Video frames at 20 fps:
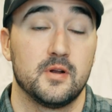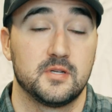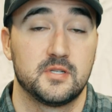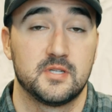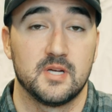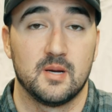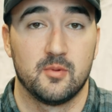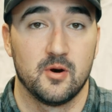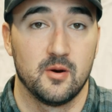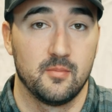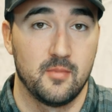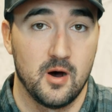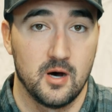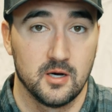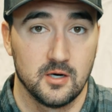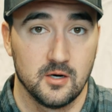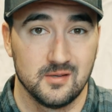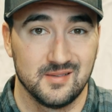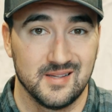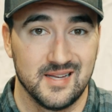suburb
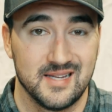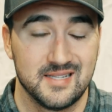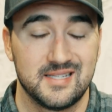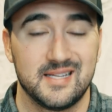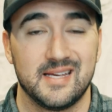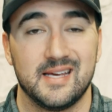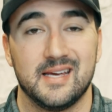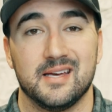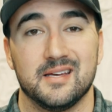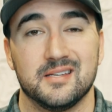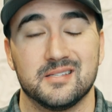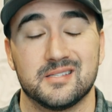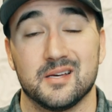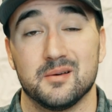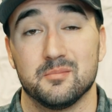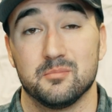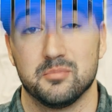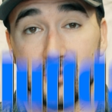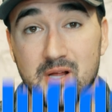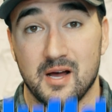on our list is
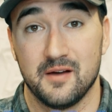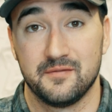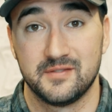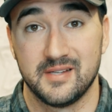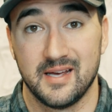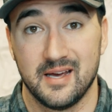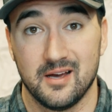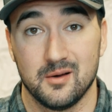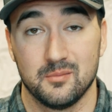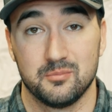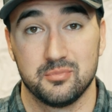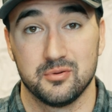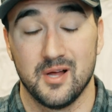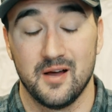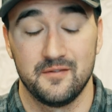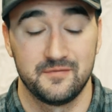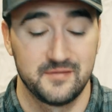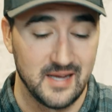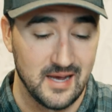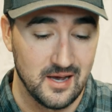Bluffdale.
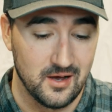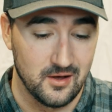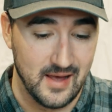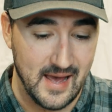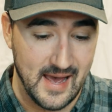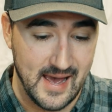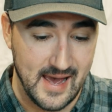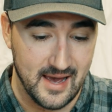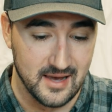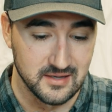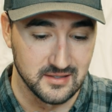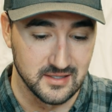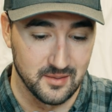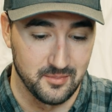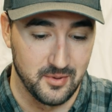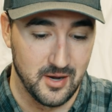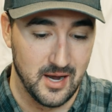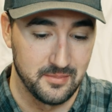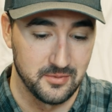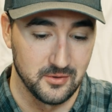Bluffdale has a
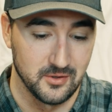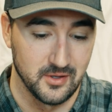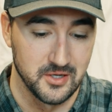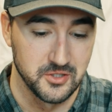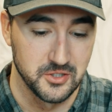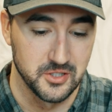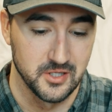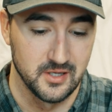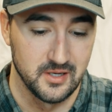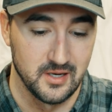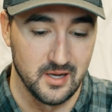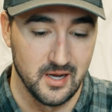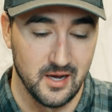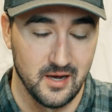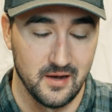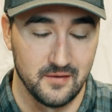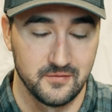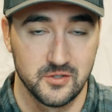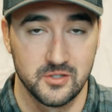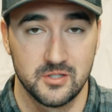population
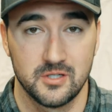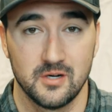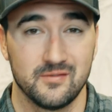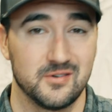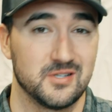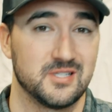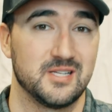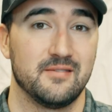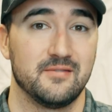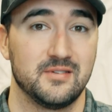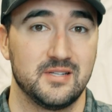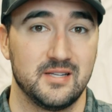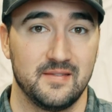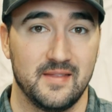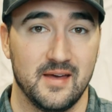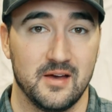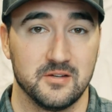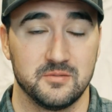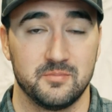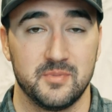of just over
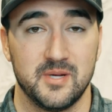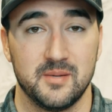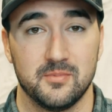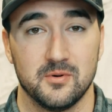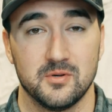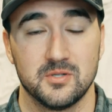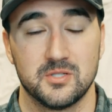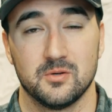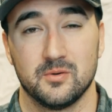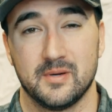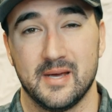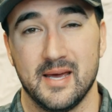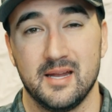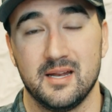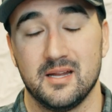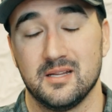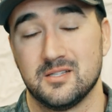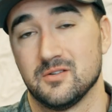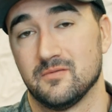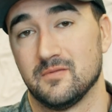17,000 people, so
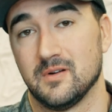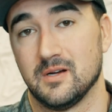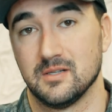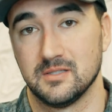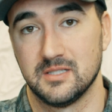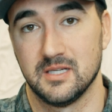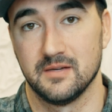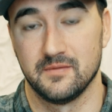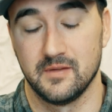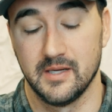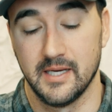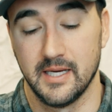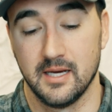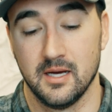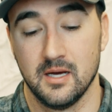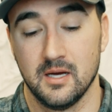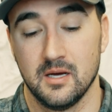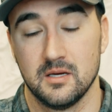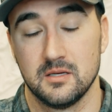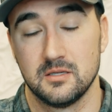again, it's a
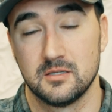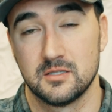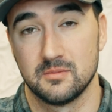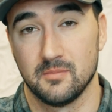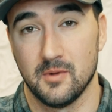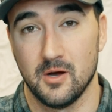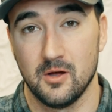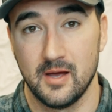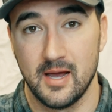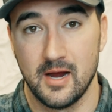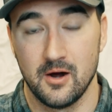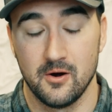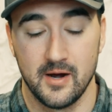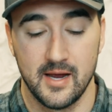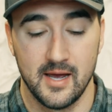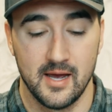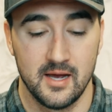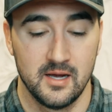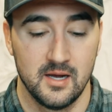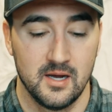relatively small
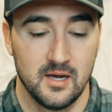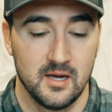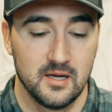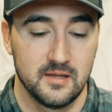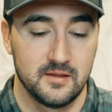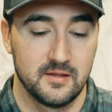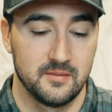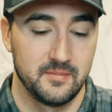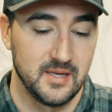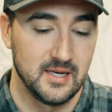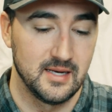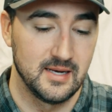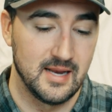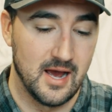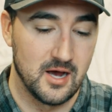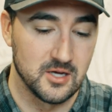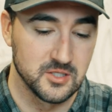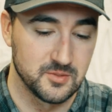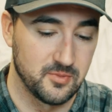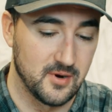area. The median
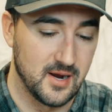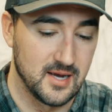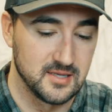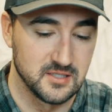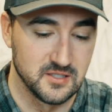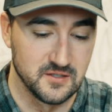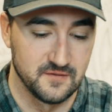house price is